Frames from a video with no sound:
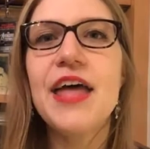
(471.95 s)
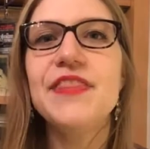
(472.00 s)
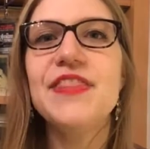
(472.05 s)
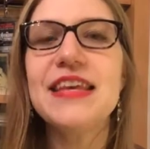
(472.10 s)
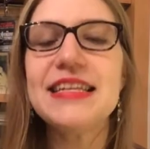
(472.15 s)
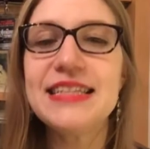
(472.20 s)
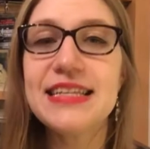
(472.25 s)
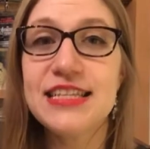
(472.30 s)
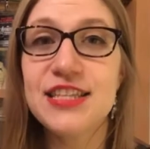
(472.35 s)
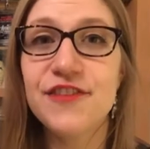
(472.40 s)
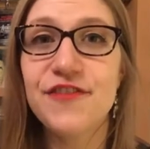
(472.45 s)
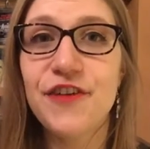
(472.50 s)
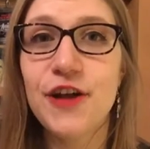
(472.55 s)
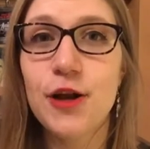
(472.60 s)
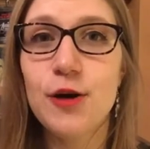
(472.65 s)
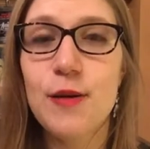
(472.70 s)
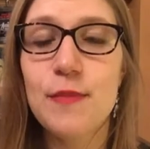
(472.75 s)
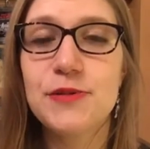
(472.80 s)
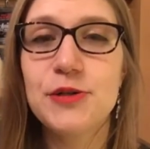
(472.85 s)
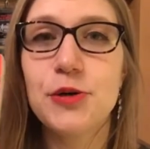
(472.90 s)
This is the
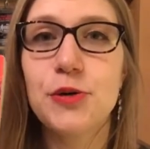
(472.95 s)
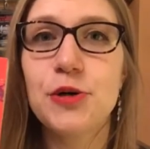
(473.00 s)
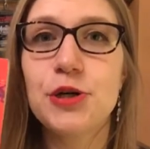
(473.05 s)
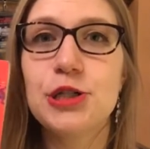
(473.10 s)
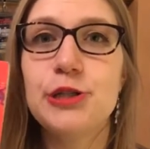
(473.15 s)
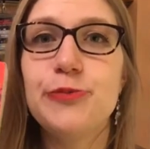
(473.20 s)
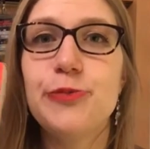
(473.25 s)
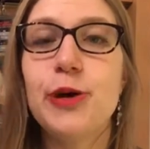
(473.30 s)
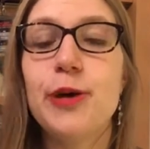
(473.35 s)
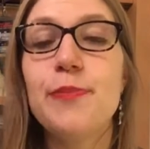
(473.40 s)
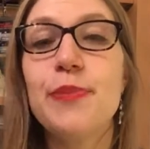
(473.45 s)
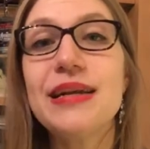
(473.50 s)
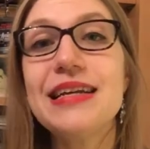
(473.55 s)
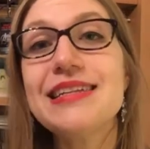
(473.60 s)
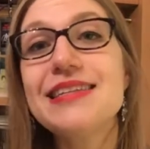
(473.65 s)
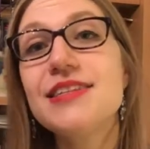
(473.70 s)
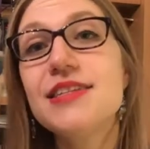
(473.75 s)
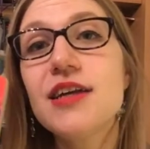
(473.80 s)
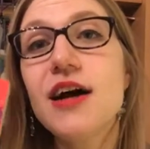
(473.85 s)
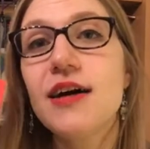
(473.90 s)
follow-up to Orange Boy, but
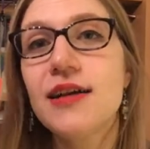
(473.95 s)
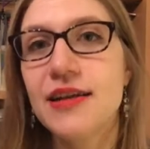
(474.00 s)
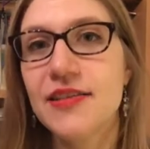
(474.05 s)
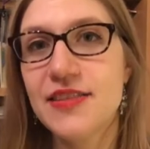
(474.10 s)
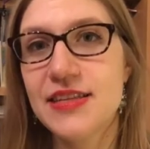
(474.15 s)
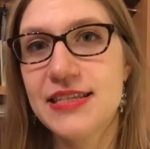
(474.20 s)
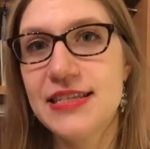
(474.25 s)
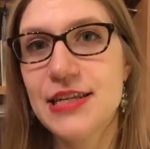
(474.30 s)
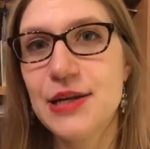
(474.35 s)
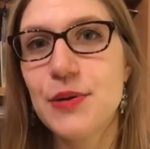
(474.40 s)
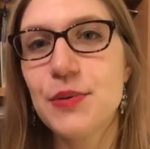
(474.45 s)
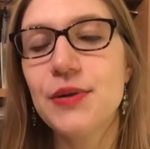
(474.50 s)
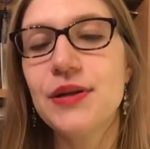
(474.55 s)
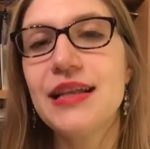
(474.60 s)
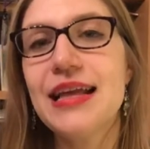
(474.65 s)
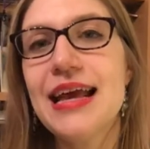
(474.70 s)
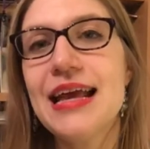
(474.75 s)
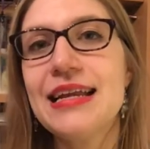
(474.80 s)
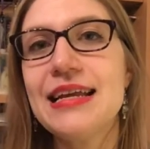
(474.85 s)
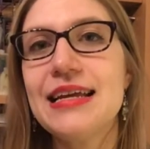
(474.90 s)
it's not the
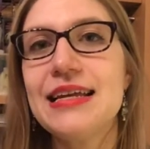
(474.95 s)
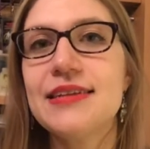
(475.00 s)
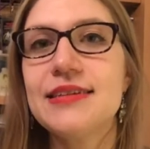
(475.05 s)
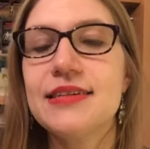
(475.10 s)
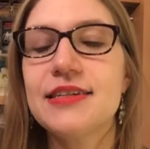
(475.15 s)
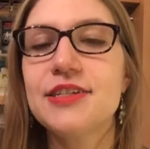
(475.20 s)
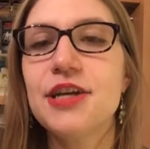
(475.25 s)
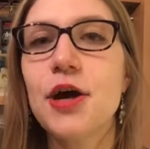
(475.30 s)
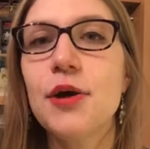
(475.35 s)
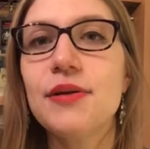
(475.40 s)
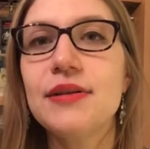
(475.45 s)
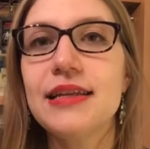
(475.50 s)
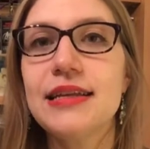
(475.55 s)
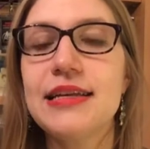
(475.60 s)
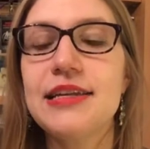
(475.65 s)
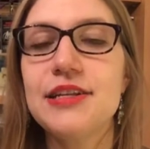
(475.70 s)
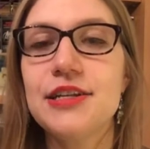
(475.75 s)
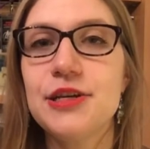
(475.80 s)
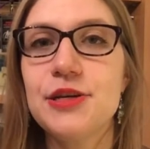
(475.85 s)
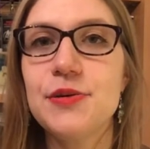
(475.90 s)
sequel. It is a
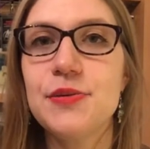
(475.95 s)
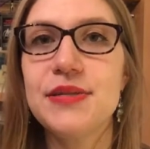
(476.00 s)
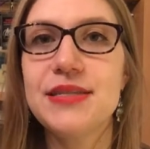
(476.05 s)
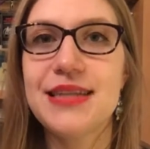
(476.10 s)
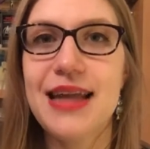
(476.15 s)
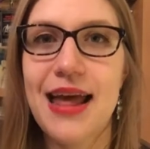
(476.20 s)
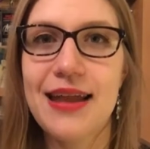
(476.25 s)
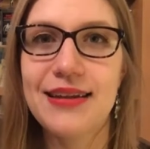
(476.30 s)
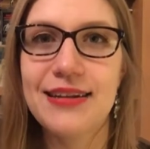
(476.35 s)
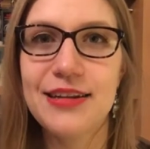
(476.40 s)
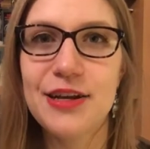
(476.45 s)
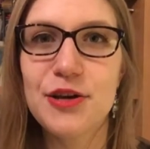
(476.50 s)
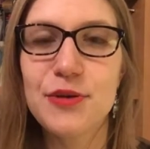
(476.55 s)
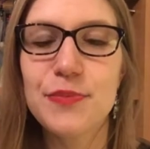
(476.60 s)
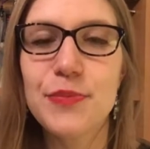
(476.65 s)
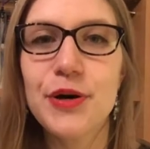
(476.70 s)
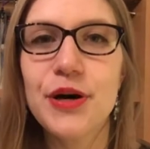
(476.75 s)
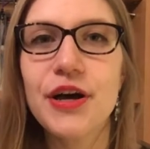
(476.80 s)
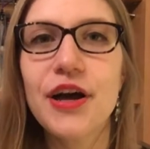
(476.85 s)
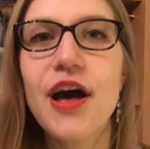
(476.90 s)
totally new
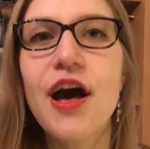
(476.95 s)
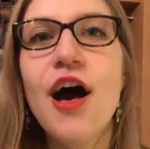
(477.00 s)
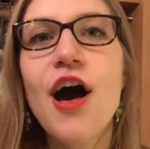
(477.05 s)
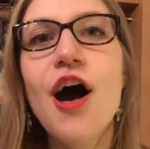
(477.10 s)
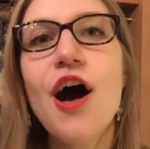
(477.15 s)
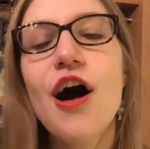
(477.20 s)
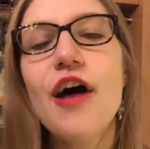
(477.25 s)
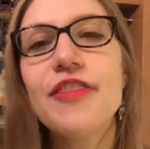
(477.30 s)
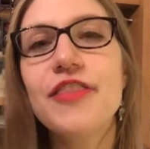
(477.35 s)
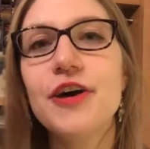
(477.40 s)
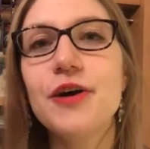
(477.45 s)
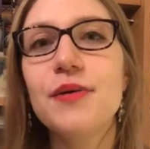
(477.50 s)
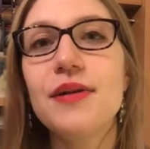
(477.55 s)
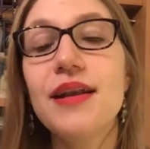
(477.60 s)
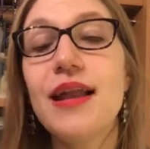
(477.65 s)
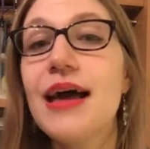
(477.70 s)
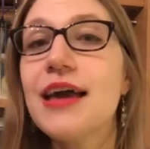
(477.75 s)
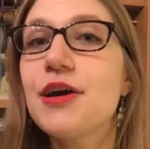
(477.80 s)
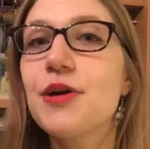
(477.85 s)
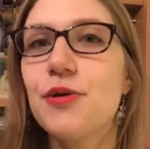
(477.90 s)
standalone book, although
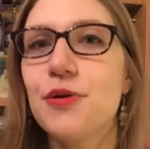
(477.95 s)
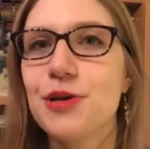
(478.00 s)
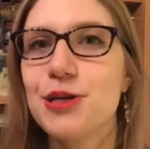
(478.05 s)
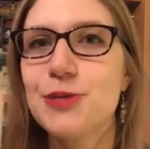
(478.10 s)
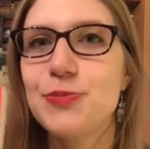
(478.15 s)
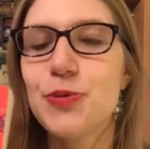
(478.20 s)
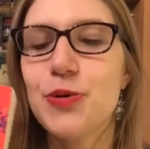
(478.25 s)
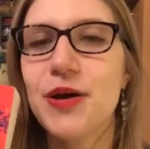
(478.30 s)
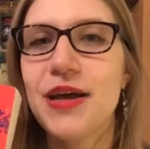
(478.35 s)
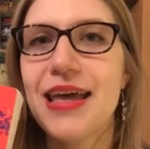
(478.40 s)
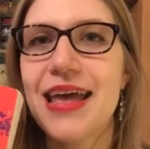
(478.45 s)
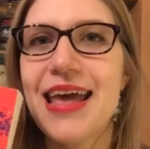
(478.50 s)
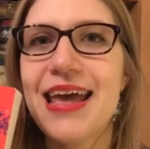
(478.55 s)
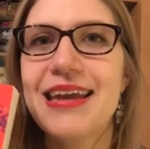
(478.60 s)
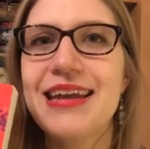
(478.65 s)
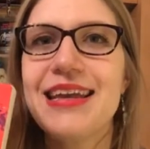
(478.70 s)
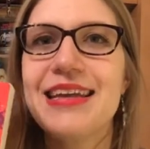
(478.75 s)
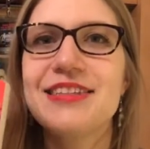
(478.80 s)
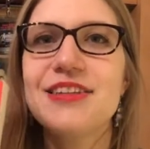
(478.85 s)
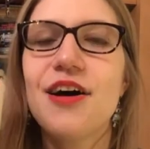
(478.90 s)
like Orange Boy,
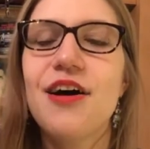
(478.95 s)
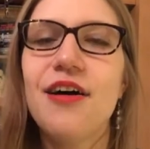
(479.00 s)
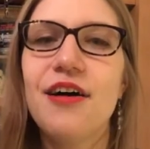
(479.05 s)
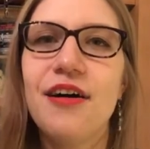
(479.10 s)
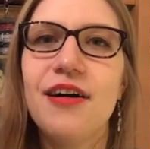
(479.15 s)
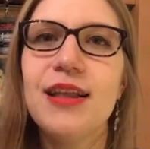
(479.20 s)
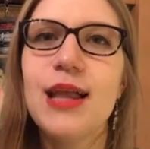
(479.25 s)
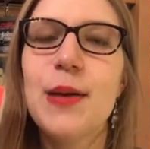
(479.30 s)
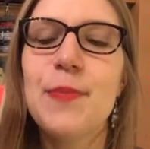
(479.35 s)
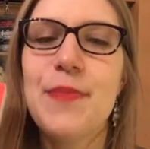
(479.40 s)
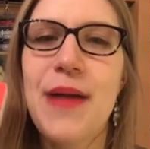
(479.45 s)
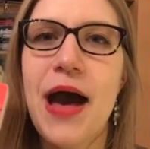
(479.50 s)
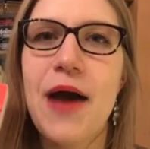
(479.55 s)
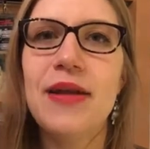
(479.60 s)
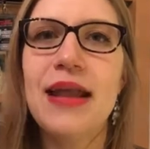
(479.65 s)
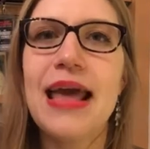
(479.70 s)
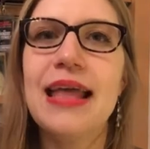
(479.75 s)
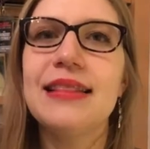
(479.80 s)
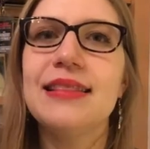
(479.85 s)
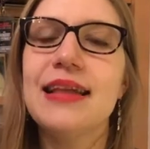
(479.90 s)
it is all
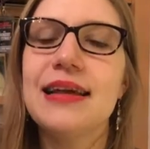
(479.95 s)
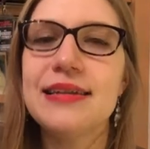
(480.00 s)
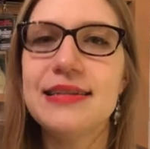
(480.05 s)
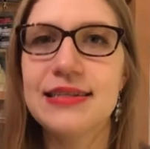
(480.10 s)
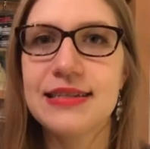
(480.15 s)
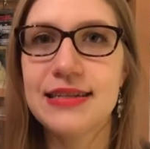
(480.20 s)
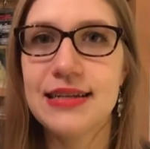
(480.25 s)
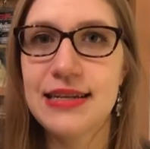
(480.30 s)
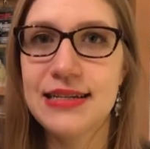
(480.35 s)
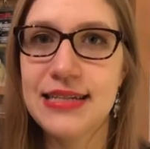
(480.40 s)
about a London